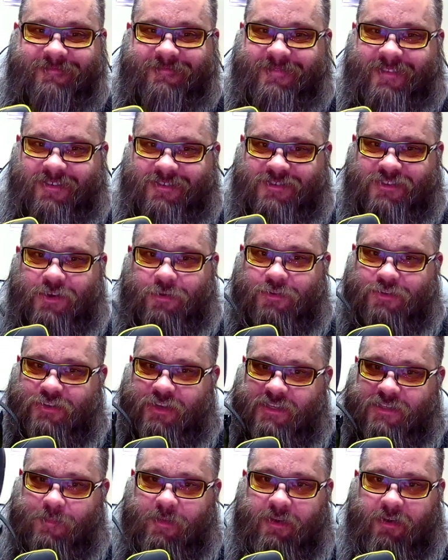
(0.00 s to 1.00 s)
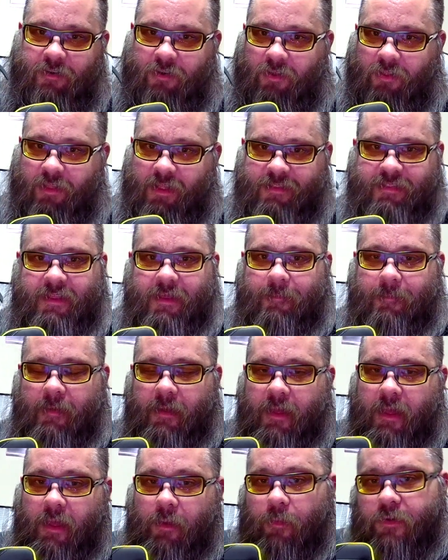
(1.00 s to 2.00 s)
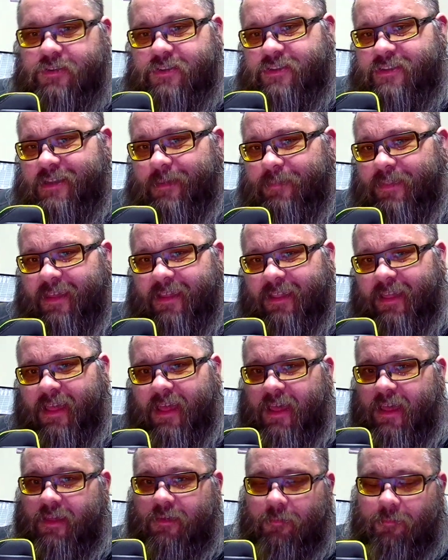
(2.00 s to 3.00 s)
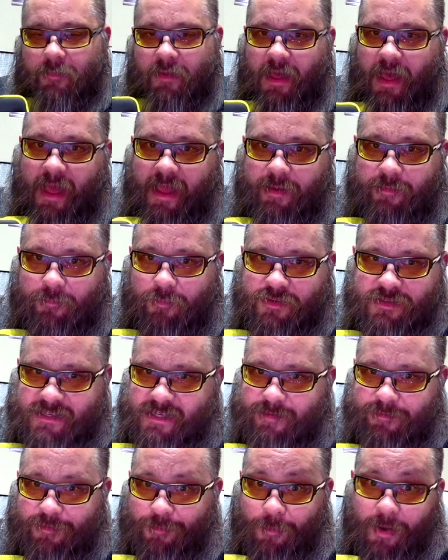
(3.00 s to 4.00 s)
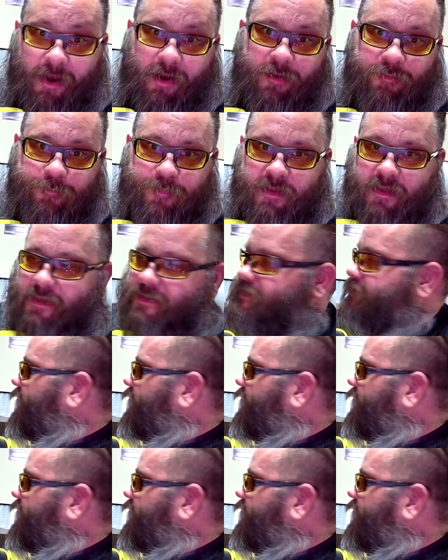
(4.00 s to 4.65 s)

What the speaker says: There's no adjustment at all on them, which is something I wasn't even aware of because